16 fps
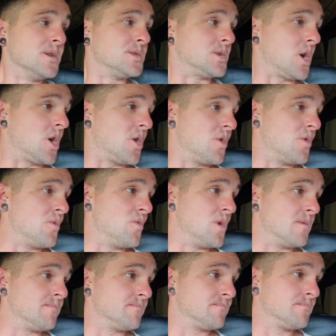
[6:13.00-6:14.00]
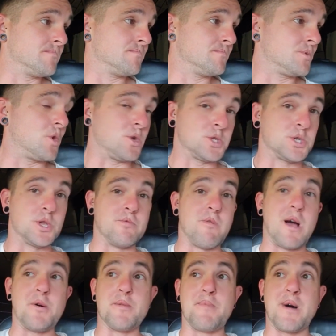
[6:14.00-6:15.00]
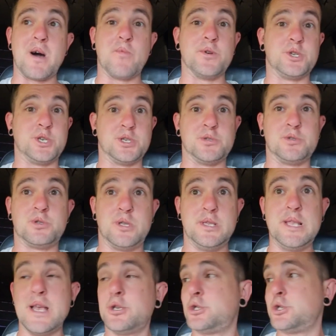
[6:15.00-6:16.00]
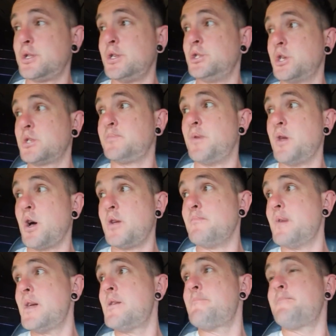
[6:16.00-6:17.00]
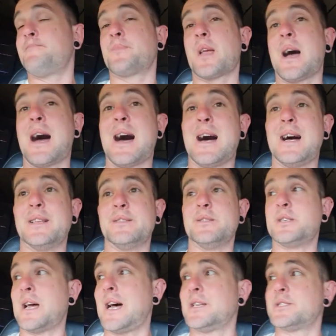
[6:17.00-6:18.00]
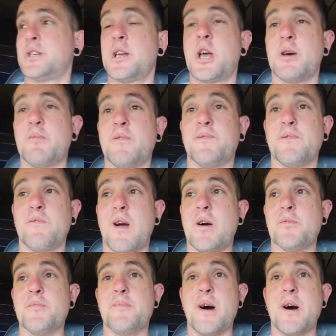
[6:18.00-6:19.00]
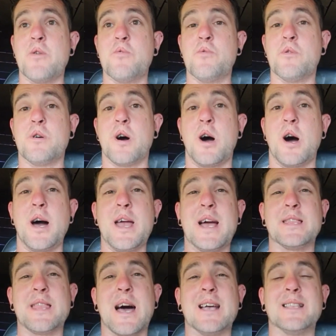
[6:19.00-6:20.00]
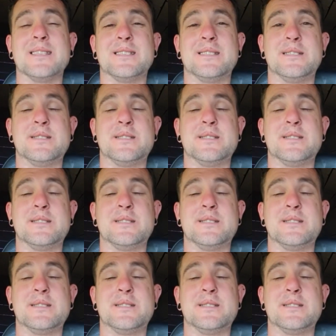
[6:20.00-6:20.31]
So, got to the roundabout, which is literally just behind me, and as I come off the roundabout, I had that...